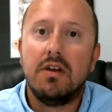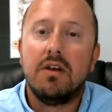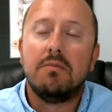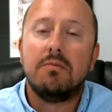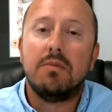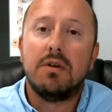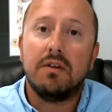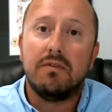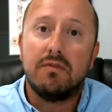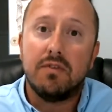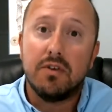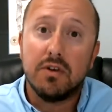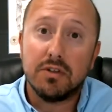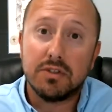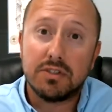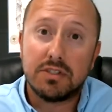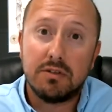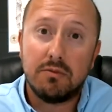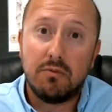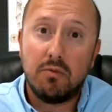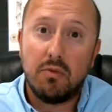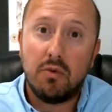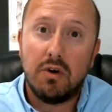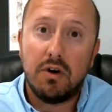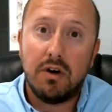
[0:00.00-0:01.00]
But if you're
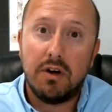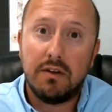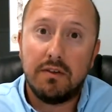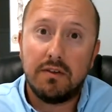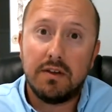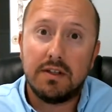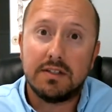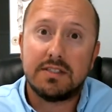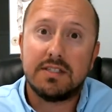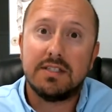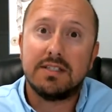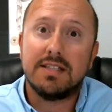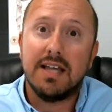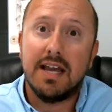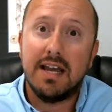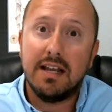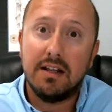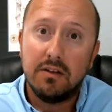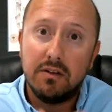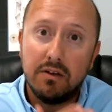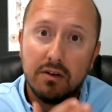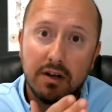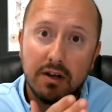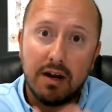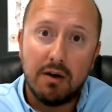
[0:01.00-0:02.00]
someone that says, hey,
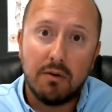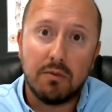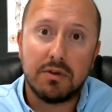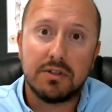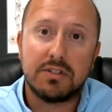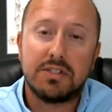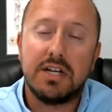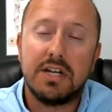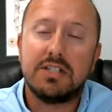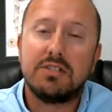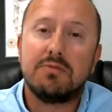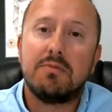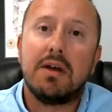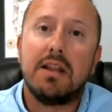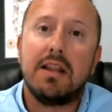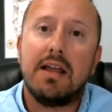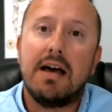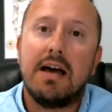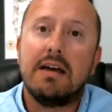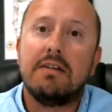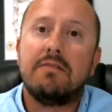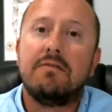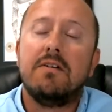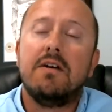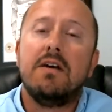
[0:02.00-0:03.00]
look, I want to change my
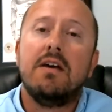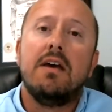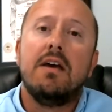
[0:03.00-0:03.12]
life,